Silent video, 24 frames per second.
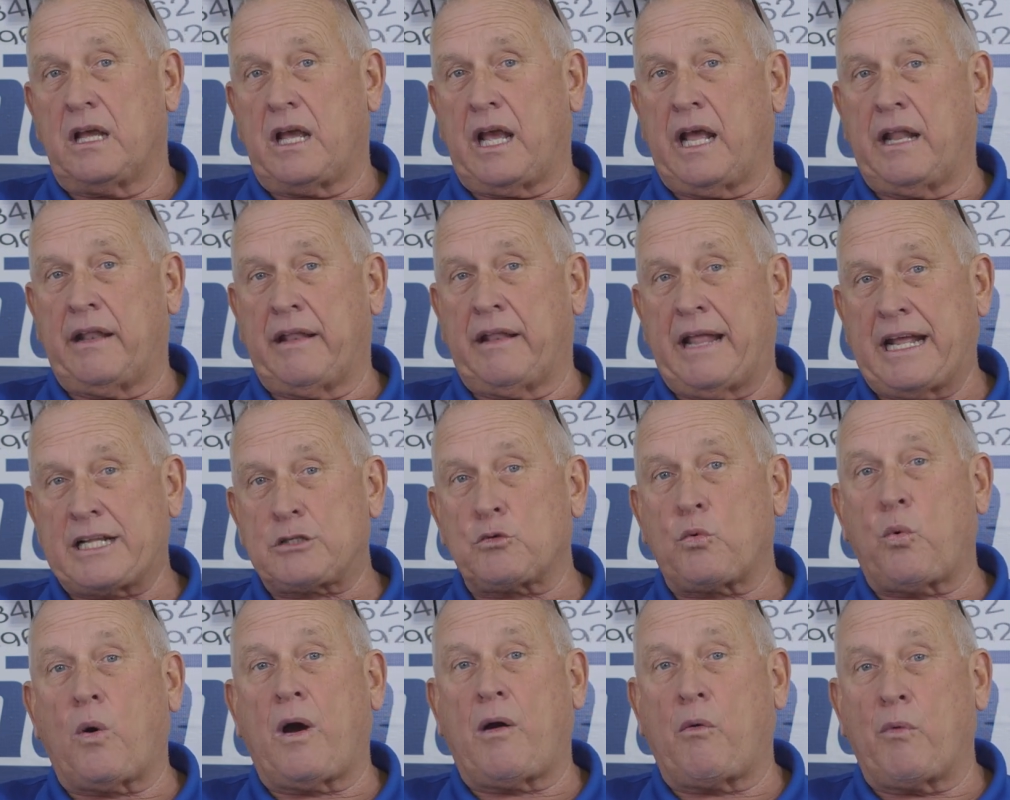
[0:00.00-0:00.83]
And
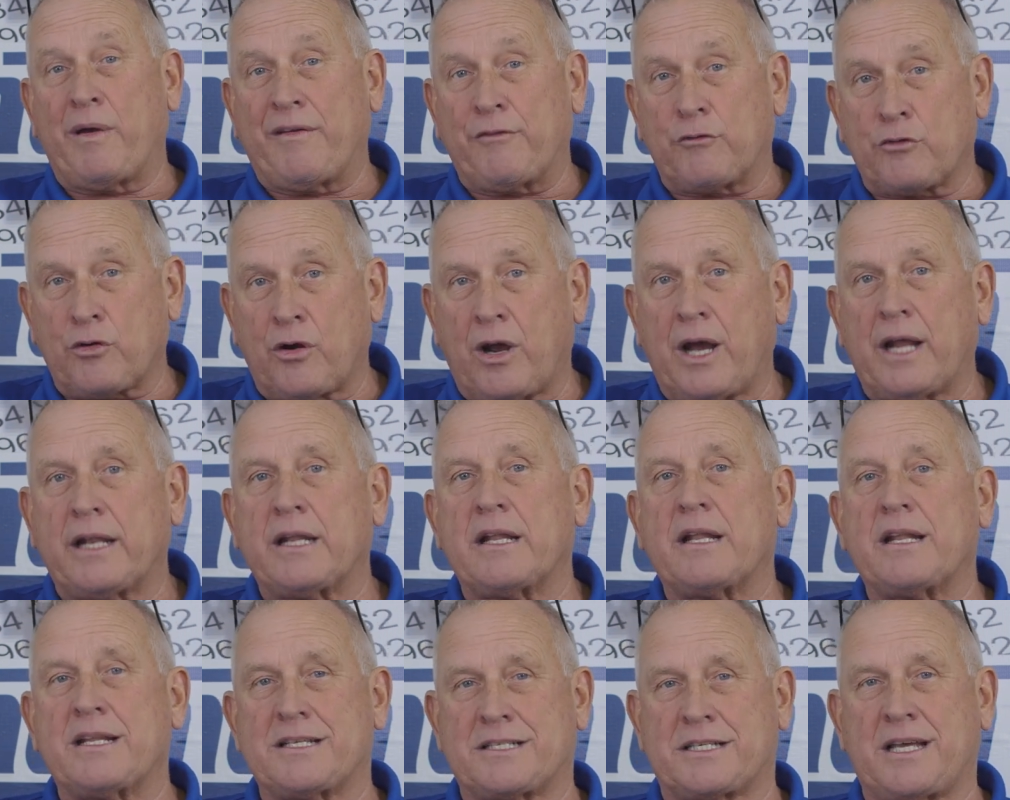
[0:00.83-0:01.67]
that's why we've tried
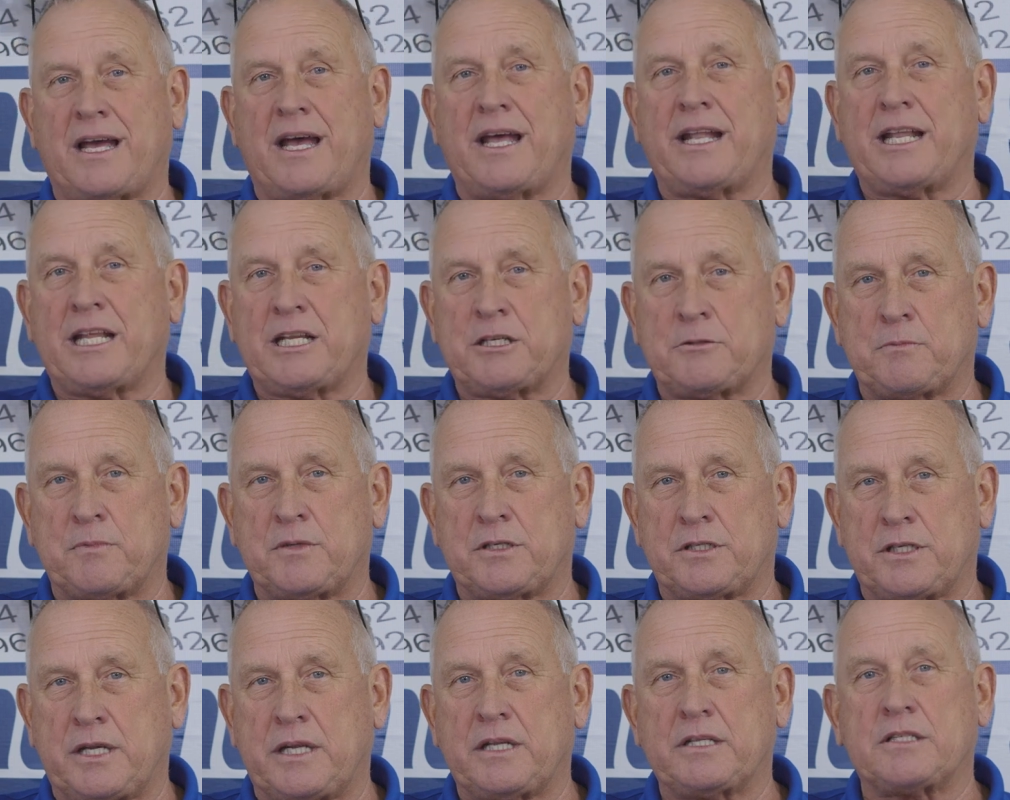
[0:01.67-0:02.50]
to design these
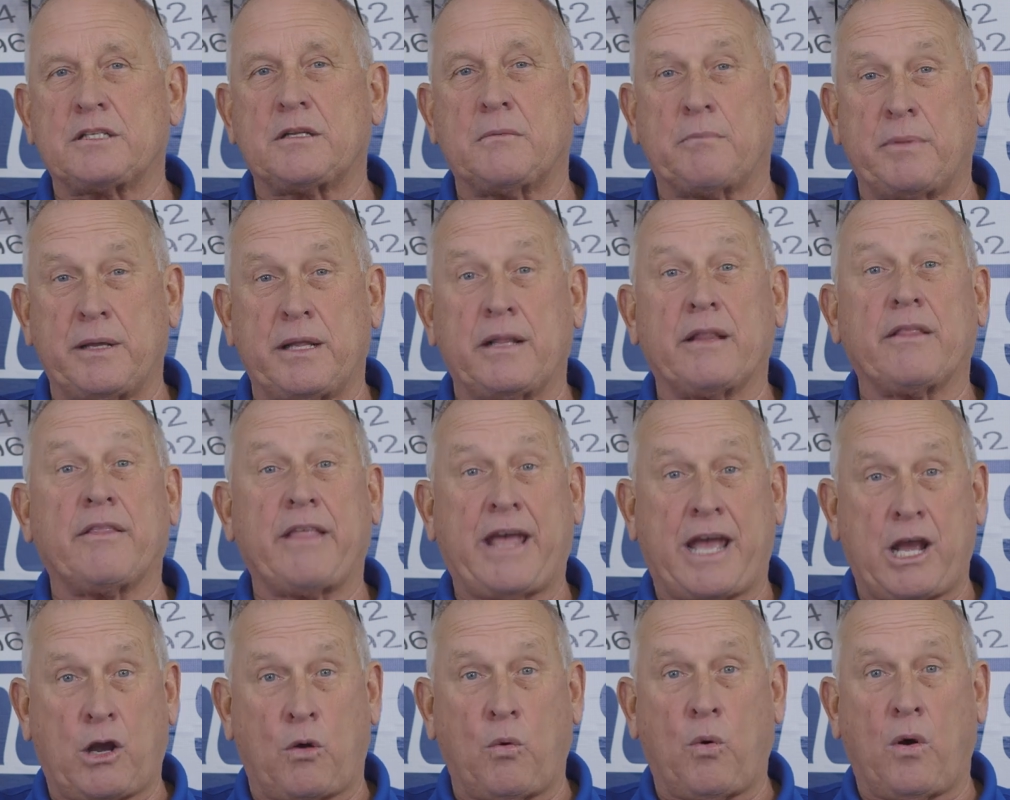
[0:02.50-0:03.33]
machines to be
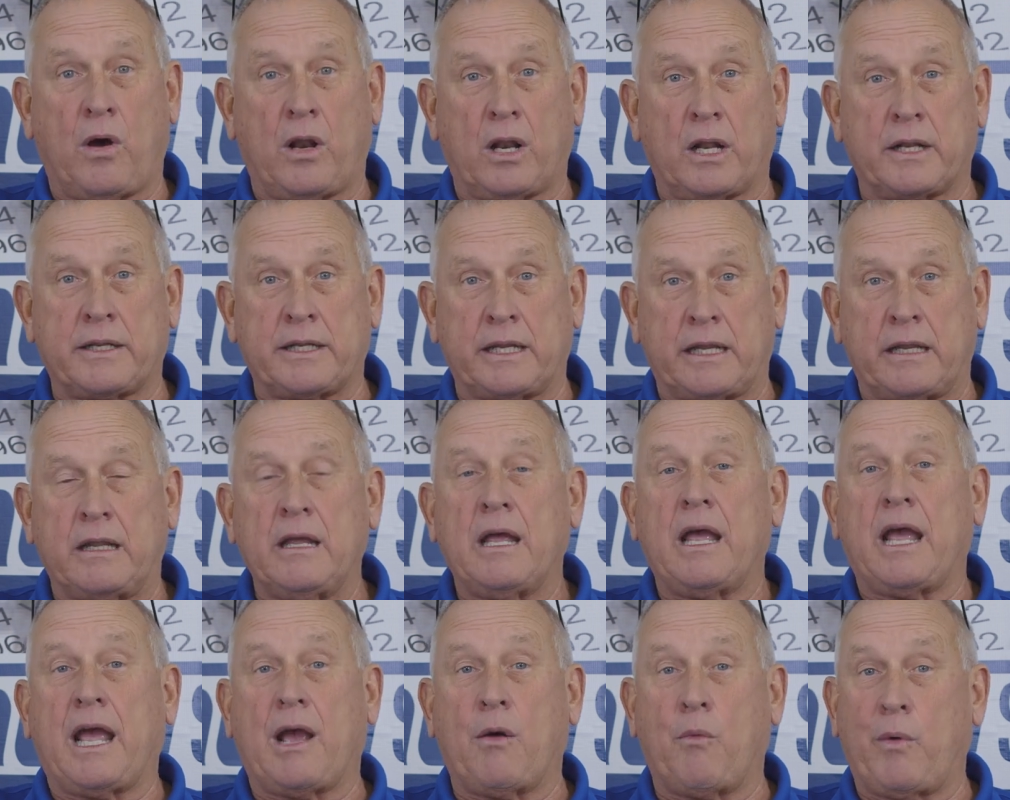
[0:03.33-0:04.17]
that quality.
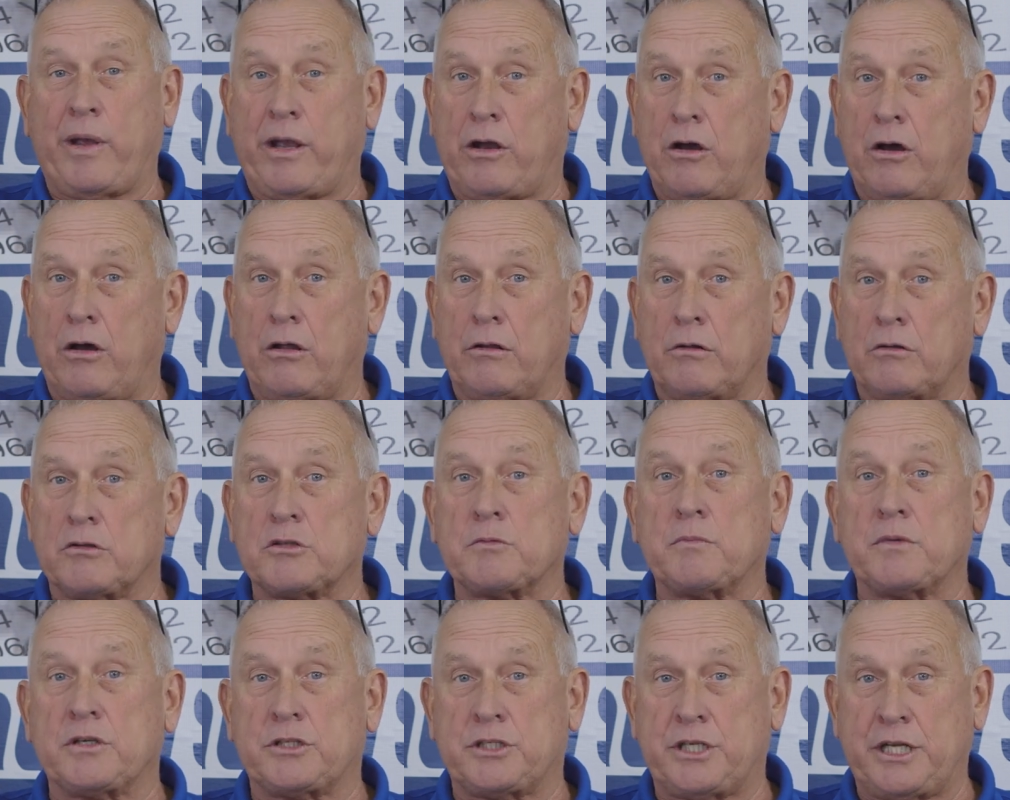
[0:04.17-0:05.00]
And we call
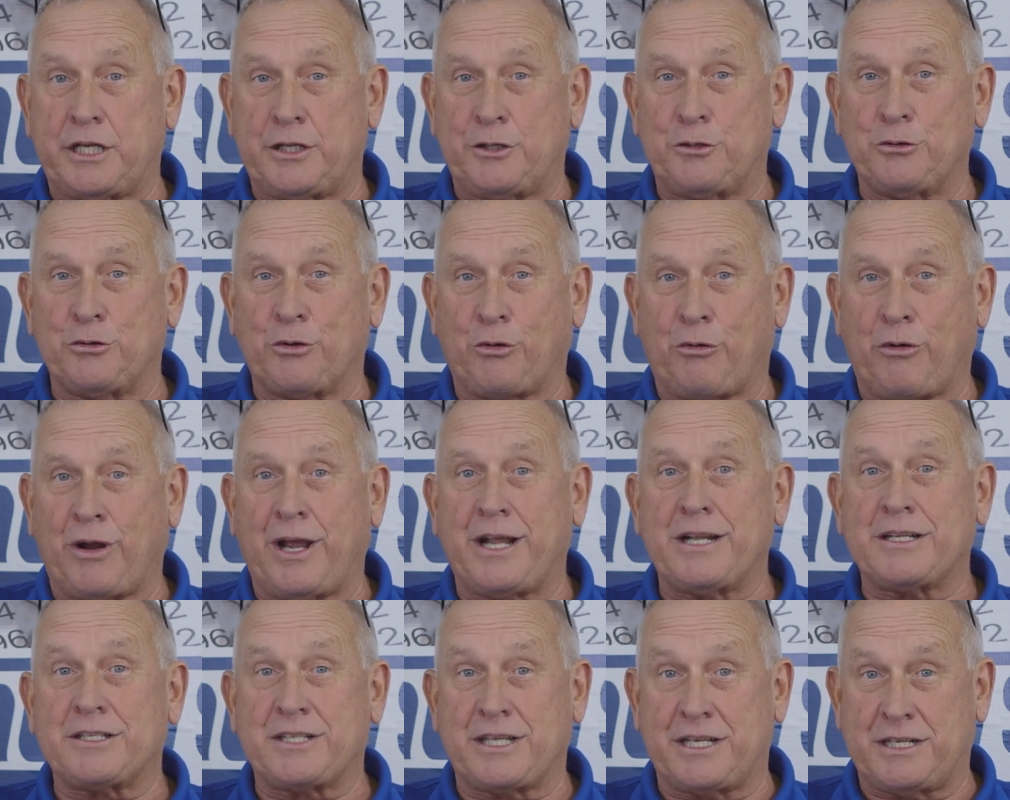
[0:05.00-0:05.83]
those machine tool
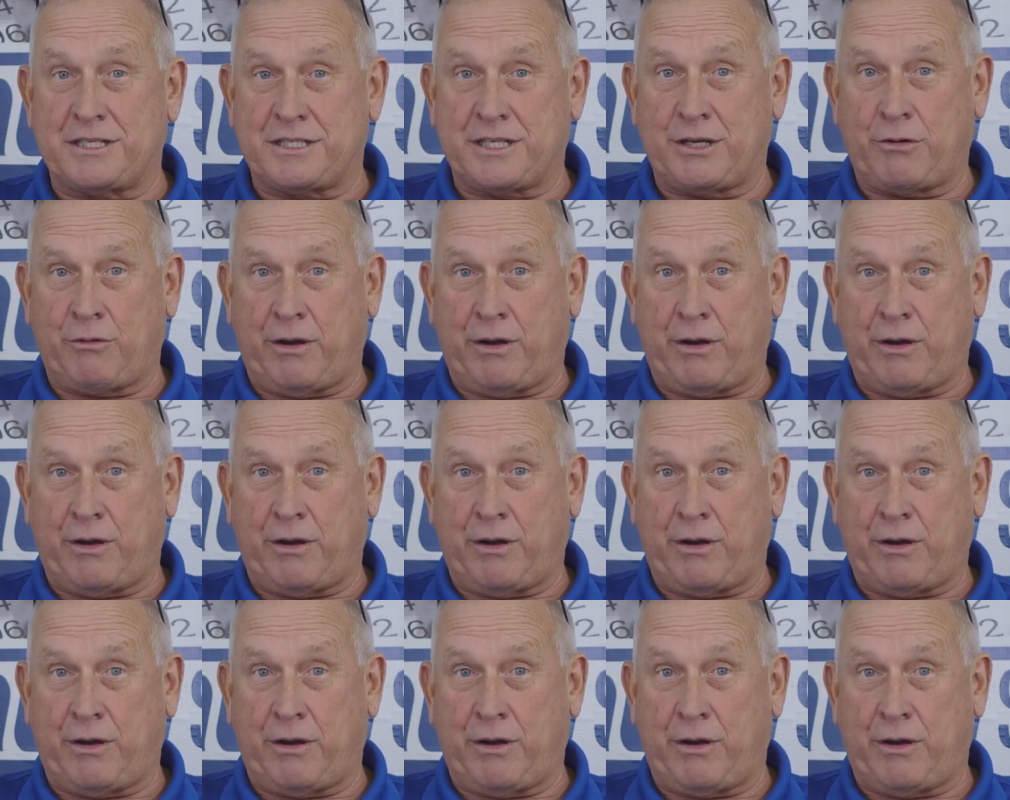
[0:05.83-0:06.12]
grade C N C